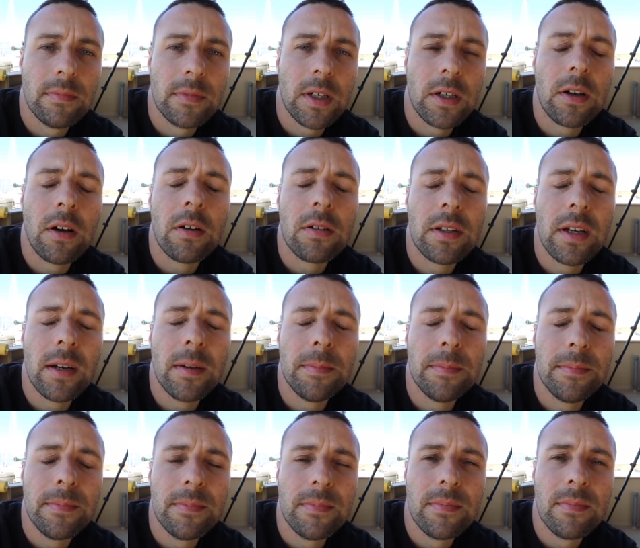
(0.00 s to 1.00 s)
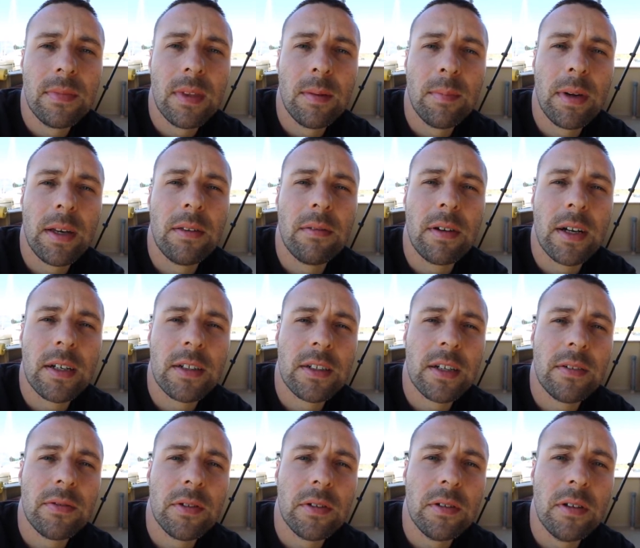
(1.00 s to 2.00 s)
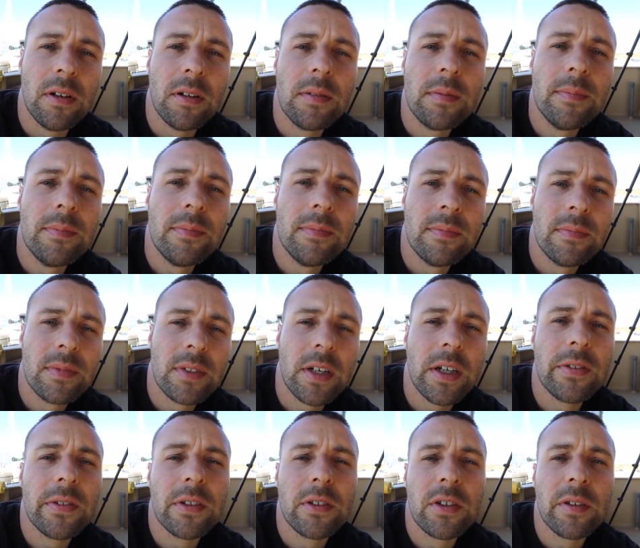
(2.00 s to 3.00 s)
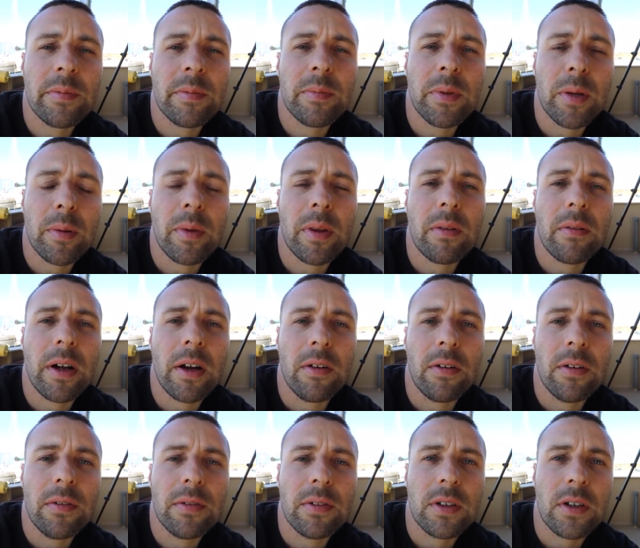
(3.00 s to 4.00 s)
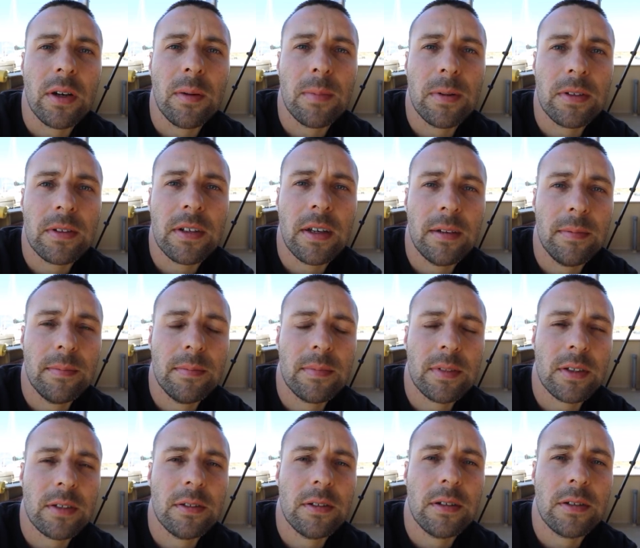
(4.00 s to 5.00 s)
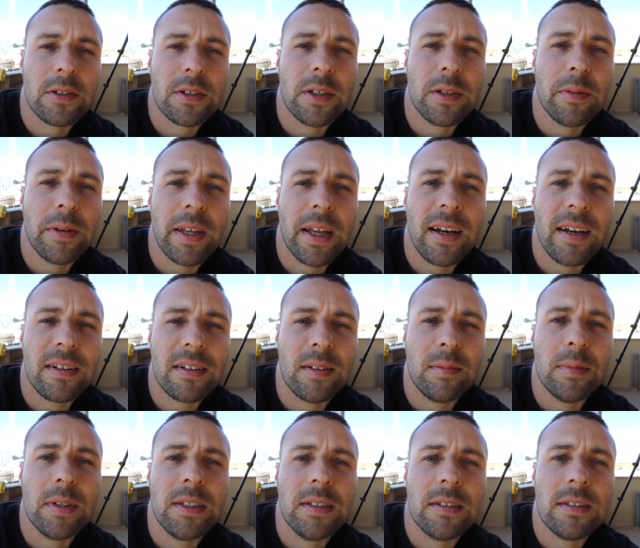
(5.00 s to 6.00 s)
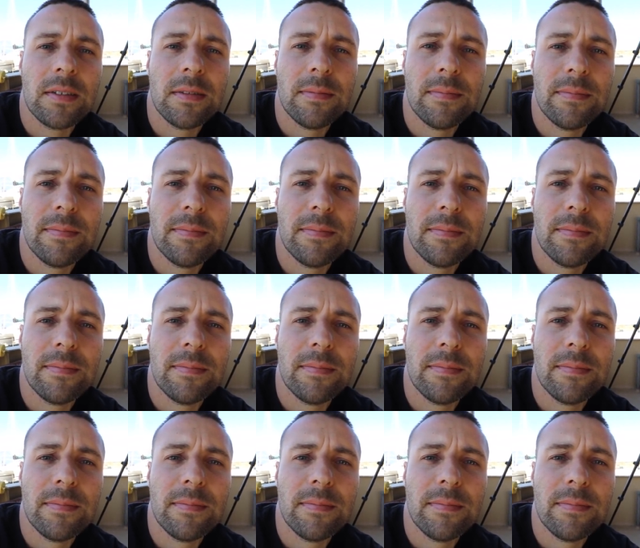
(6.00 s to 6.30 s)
I cocked up made the rudder shaft too long, so I have to chop the bottom of the rudder off to compensate. So I'll show you what that actually means.